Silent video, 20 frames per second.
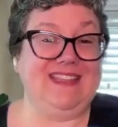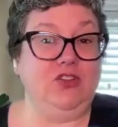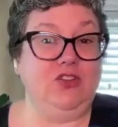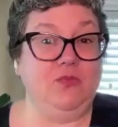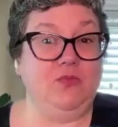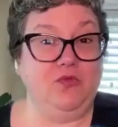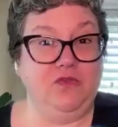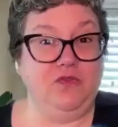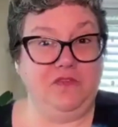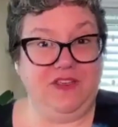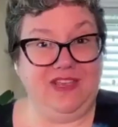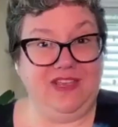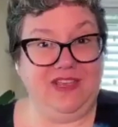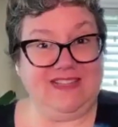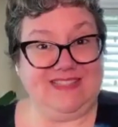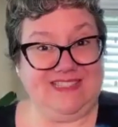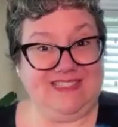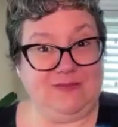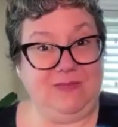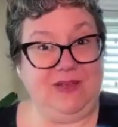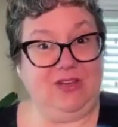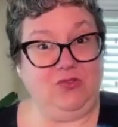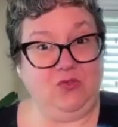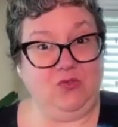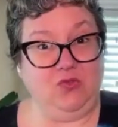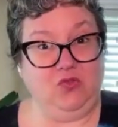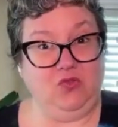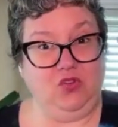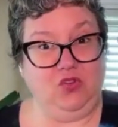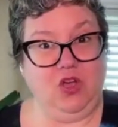They sent a moving
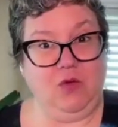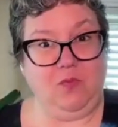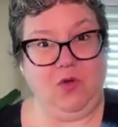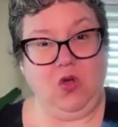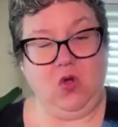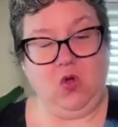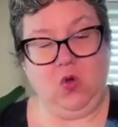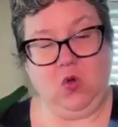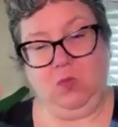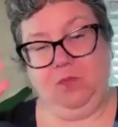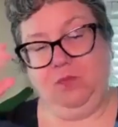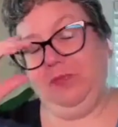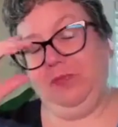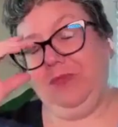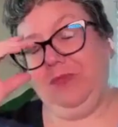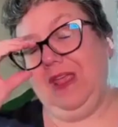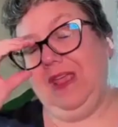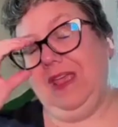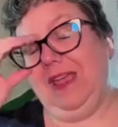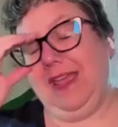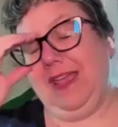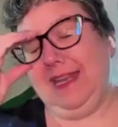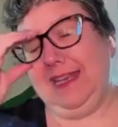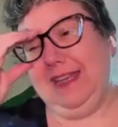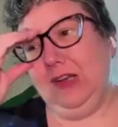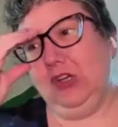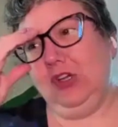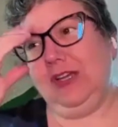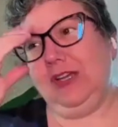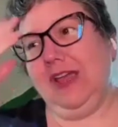estimator to come home,
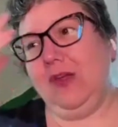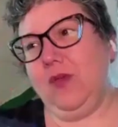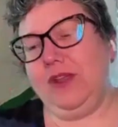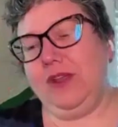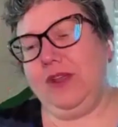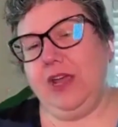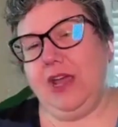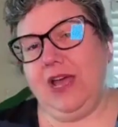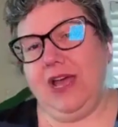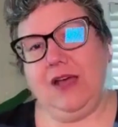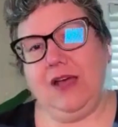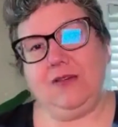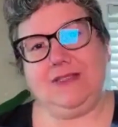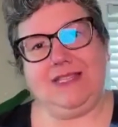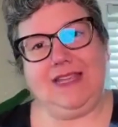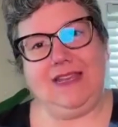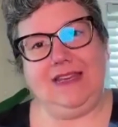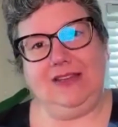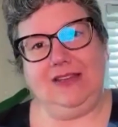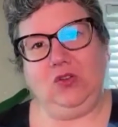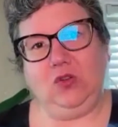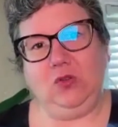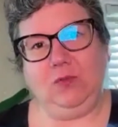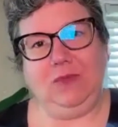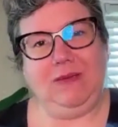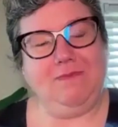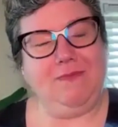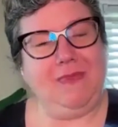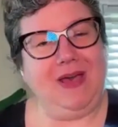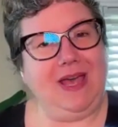and he looked around the house and he
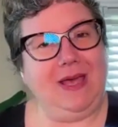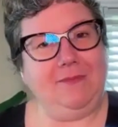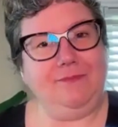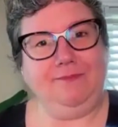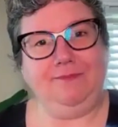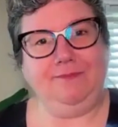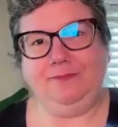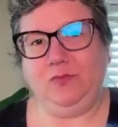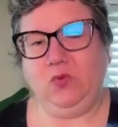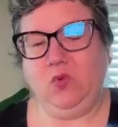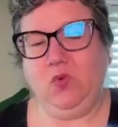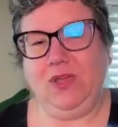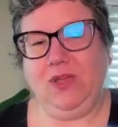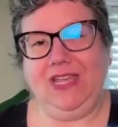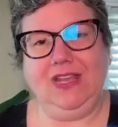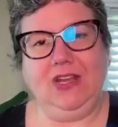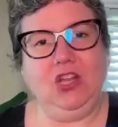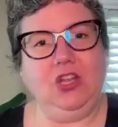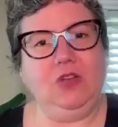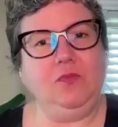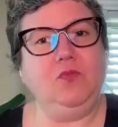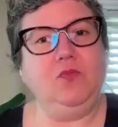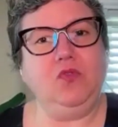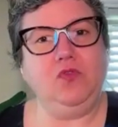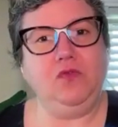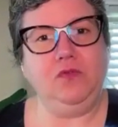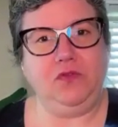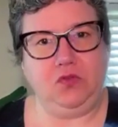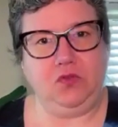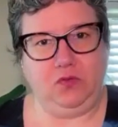told me, Ma'am, we cannot
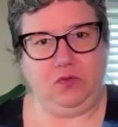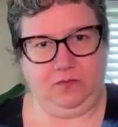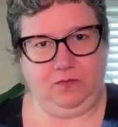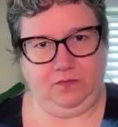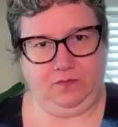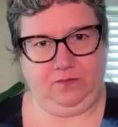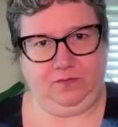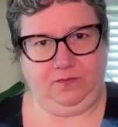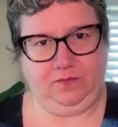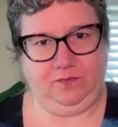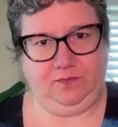move you.